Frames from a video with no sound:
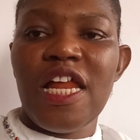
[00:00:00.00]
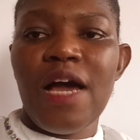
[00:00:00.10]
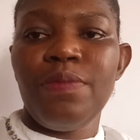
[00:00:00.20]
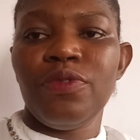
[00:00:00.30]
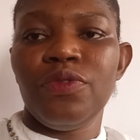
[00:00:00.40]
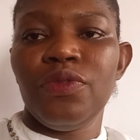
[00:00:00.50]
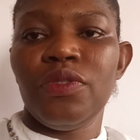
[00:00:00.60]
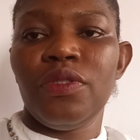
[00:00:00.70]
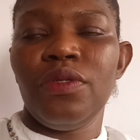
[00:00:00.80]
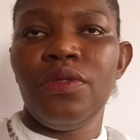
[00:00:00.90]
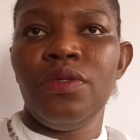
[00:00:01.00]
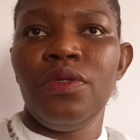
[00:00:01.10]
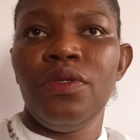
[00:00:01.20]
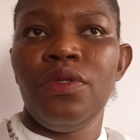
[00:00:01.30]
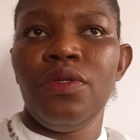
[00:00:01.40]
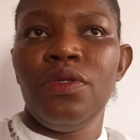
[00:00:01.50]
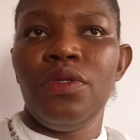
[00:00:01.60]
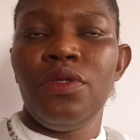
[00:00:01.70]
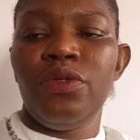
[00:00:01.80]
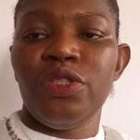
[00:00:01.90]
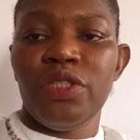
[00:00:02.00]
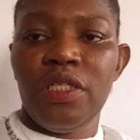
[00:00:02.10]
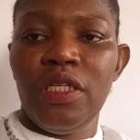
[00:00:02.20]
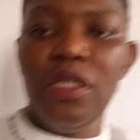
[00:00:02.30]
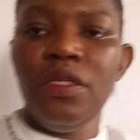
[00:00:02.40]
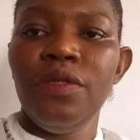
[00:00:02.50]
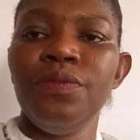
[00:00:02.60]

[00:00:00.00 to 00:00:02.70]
happened recently.